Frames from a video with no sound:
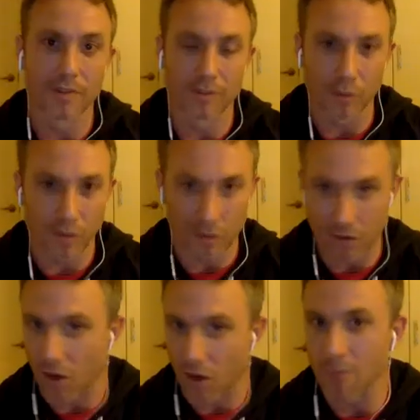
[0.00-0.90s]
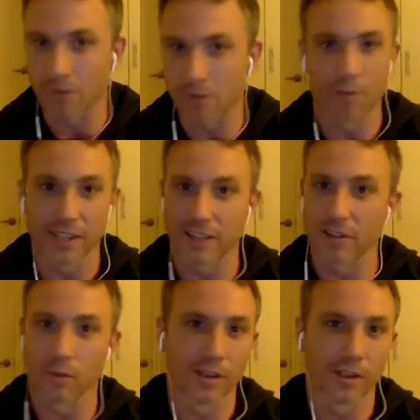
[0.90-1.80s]
or the times they're able to get in
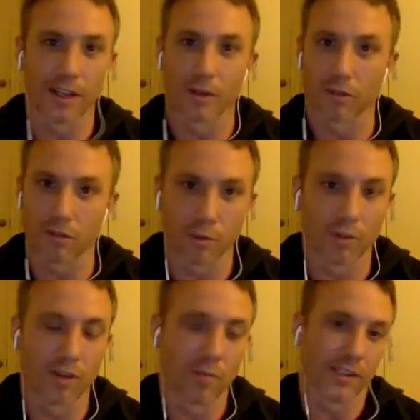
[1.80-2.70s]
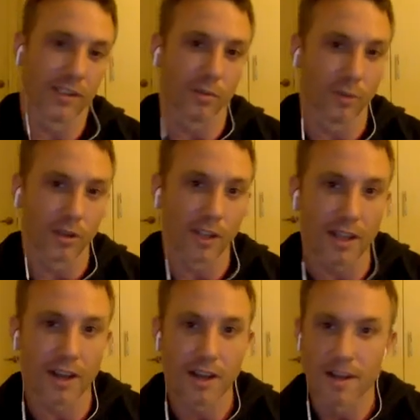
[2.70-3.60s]
the workout or the score they're able to get in the
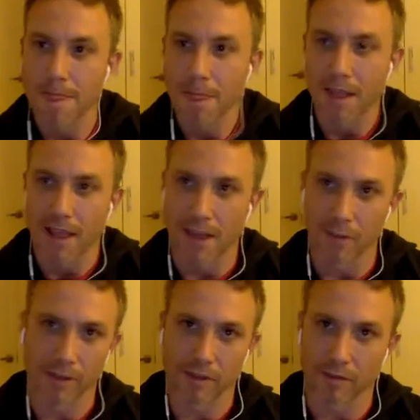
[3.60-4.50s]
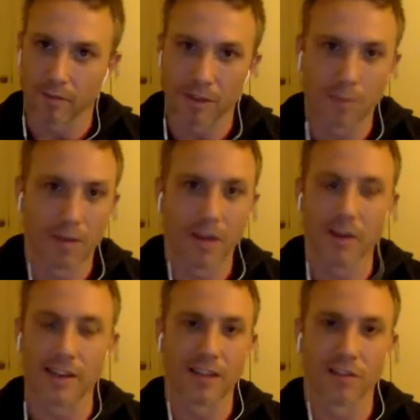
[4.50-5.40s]
workout, and we're
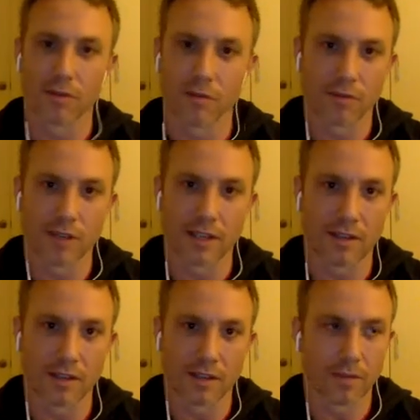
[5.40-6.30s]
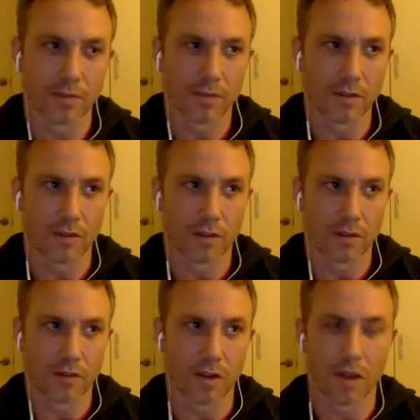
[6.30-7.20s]
comparing that to either
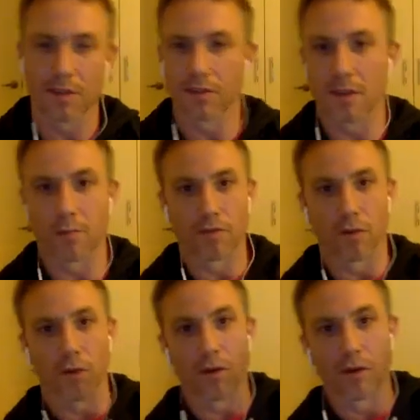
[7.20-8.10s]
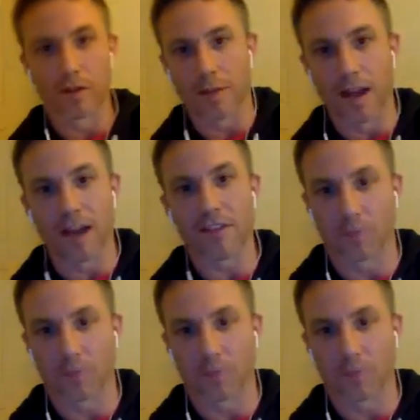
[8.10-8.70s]
times they've done before in the past,